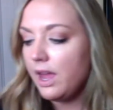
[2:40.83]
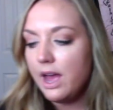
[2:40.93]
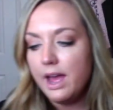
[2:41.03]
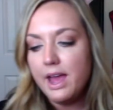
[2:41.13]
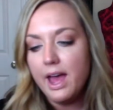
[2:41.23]

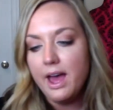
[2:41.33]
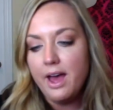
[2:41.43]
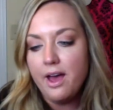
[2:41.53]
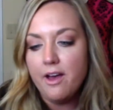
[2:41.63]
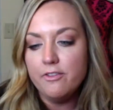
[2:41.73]
I
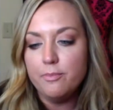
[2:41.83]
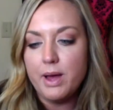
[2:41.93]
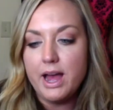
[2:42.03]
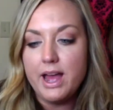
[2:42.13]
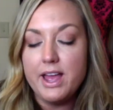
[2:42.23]
have
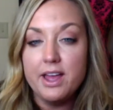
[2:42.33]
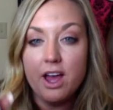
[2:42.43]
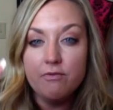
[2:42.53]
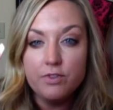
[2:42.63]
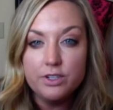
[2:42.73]
my
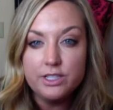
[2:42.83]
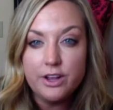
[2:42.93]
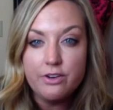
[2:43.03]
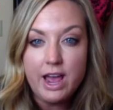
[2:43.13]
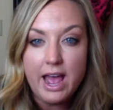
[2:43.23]
Comfort
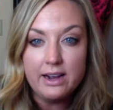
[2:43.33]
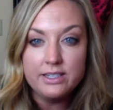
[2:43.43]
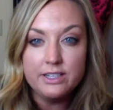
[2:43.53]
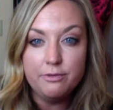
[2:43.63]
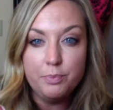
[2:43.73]
Zone
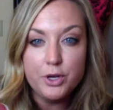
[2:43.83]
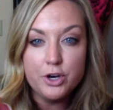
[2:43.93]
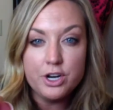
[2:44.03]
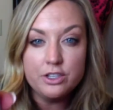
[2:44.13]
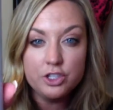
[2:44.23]
Active
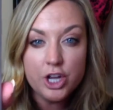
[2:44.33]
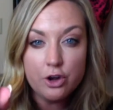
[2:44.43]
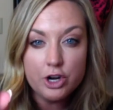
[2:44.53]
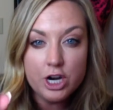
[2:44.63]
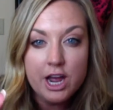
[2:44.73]
Pureness
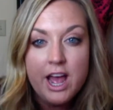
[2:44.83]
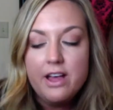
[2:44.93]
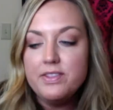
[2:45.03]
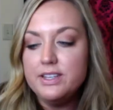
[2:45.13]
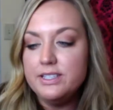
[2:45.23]
Toner.
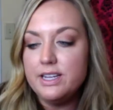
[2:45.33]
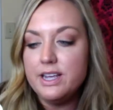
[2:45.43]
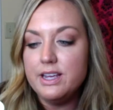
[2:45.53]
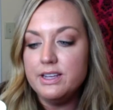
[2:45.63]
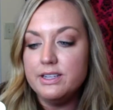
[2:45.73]
This
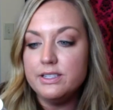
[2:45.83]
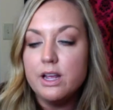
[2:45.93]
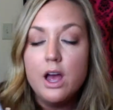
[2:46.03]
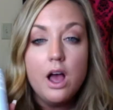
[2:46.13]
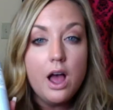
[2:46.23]
is
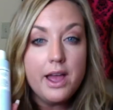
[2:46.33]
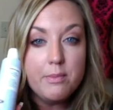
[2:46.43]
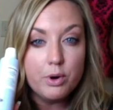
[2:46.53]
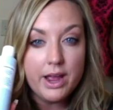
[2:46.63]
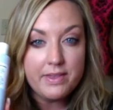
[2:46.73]
a
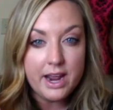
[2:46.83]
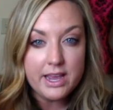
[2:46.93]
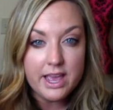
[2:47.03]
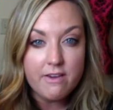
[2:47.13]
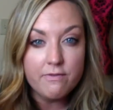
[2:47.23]
brand that I
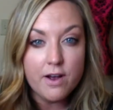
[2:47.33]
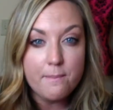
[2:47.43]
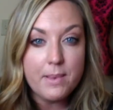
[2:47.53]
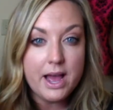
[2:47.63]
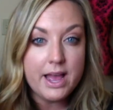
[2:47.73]
get
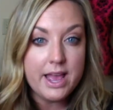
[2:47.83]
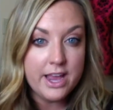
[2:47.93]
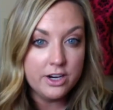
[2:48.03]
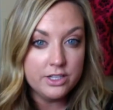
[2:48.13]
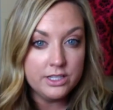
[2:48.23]
from my
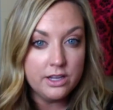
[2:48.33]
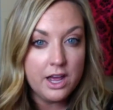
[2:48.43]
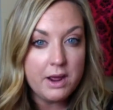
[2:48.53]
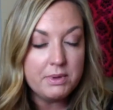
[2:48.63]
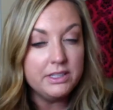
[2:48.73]
hair
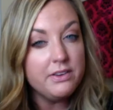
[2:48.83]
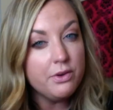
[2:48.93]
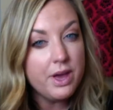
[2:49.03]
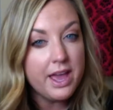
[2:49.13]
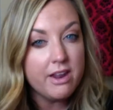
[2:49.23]
salon. I believe
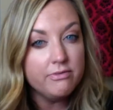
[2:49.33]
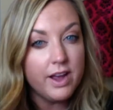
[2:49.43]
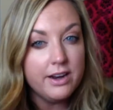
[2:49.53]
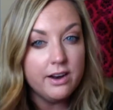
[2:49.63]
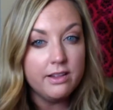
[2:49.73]
you can
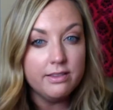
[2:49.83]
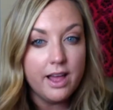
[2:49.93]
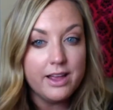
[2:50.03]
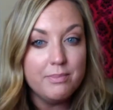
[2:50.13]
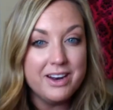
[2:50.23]
find it
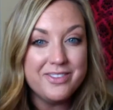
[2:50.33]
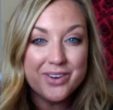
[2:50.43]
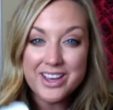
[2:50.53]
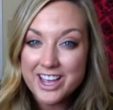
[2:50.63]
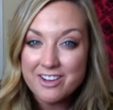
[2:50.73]
online, but if you
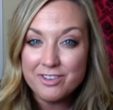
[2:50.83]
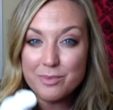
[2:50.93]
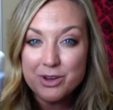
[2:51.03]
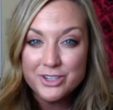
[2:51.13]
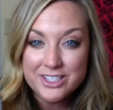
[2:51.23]
can get it
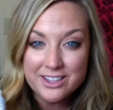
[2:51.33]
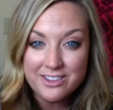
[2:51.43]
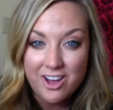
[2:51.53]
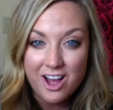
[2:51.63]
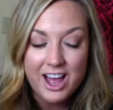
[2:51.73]
from your
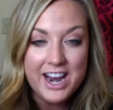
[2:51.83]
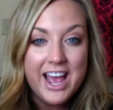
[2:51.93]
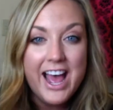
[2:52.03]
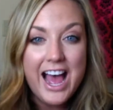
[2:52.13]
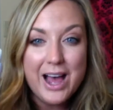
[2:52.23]
salon,
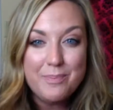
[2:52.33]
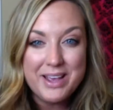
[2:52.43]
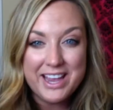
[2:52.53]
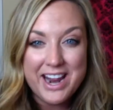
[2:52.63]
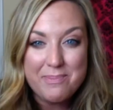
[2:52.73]

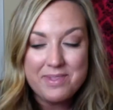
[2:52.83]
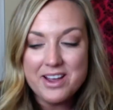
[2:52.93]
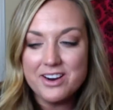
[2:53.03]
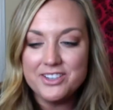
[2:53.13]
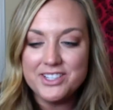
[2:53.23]
pick it up
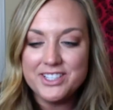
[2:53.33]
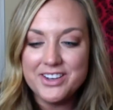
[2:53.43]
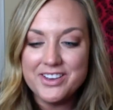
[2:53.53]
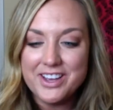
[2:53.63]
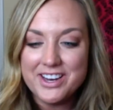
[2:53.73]
there just so
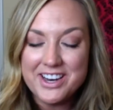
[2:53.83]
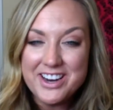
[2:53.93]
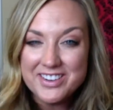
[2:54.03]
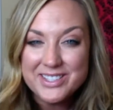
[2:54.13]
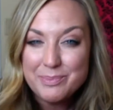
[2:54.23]
you can,
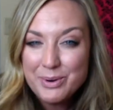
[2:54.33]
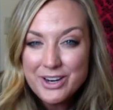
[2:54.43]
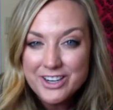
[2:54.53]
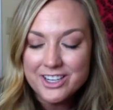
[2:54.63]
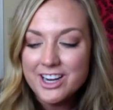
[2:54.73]

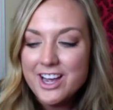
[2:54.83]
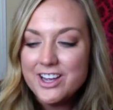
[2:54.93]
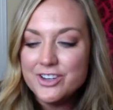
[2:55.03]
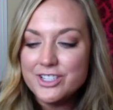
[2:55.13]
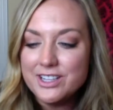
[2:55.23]
support your
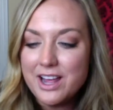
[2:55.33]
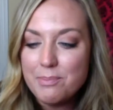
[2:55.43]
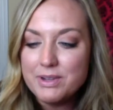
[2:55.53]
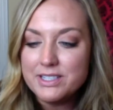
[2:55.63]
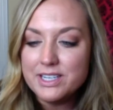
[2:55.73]

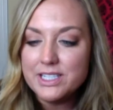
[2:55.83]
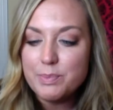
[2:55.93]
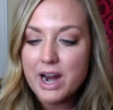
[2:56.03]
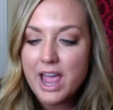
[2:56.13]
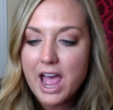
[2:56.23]
salon business.
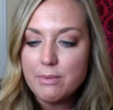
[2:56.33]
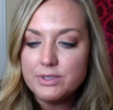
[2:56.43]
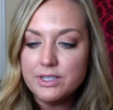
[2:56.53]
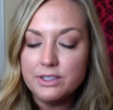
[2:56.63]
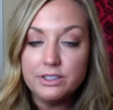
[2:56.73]
But I
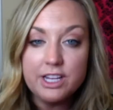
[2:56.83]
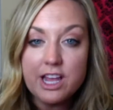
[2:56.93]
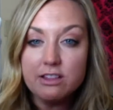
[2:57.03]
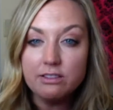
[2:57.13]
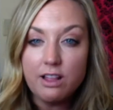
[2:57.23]

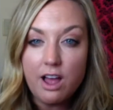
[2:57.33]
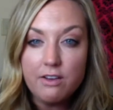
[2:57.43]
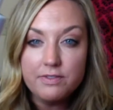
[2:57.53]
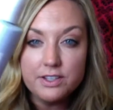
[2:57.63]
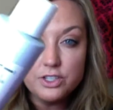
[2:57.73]
absolutely
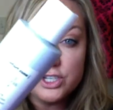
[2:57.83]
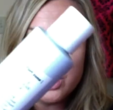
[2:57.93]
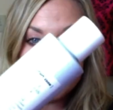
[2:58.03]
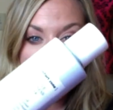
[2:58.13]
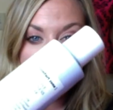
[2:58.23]
love this
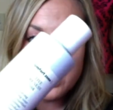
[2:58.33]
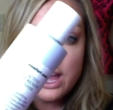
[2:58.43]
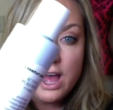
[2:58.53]
toner.